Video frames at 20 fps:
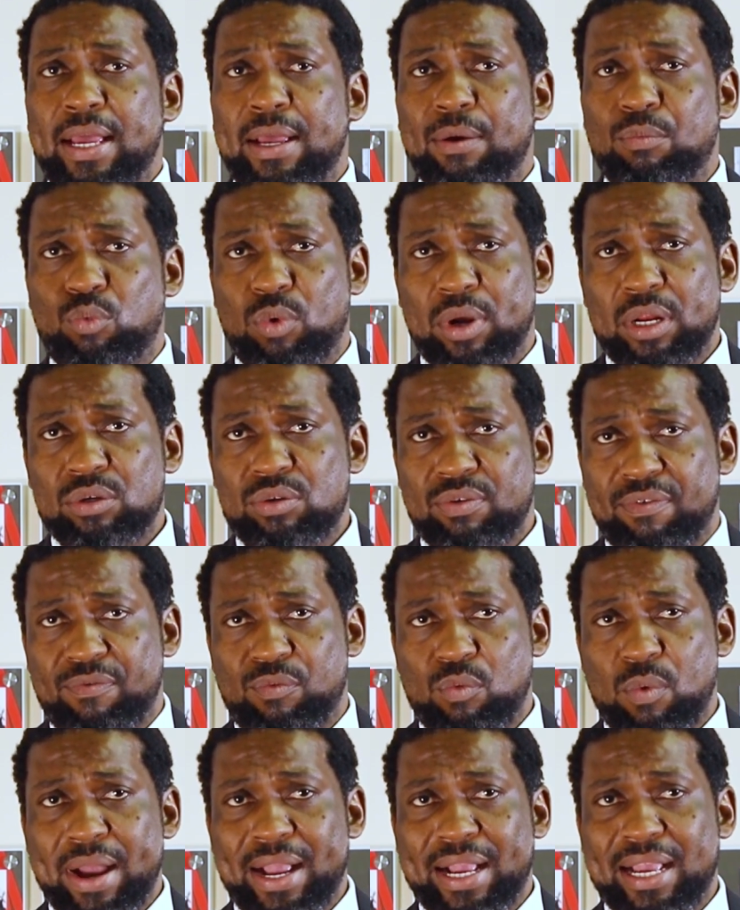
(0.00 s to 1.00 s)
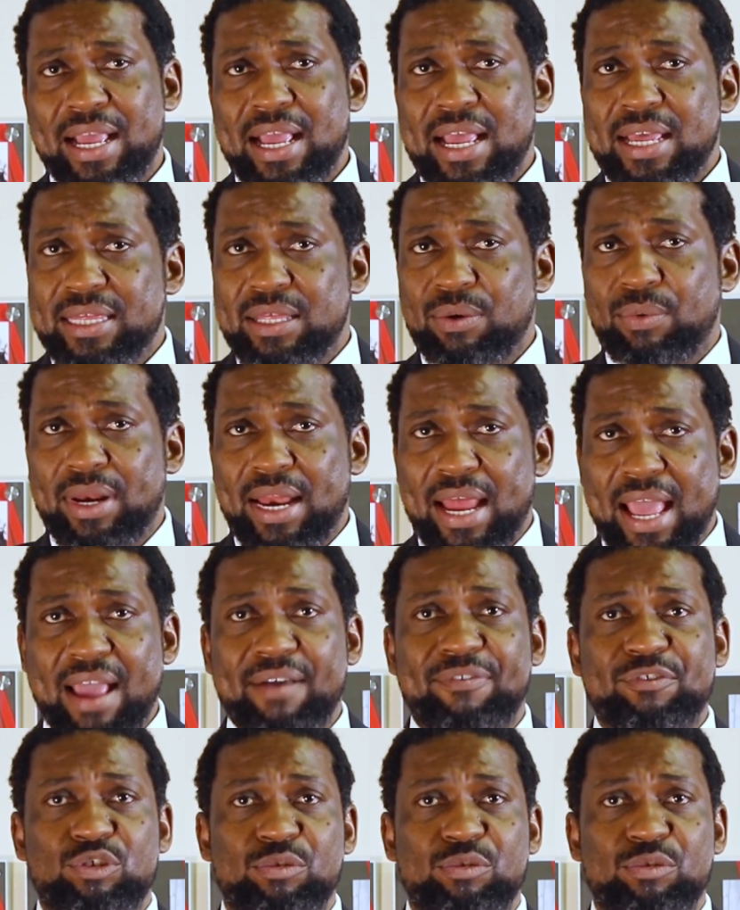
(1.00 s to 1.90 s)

world of work, they will have